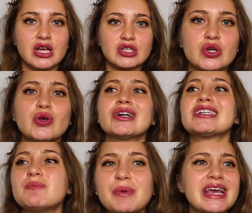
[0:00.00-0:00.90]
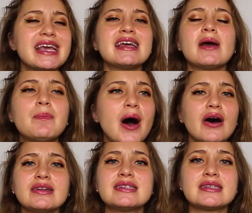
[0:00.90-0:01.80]
So you are speaking
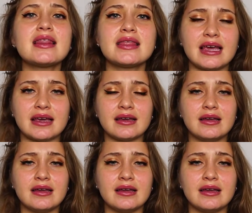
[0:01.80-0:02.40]
about something,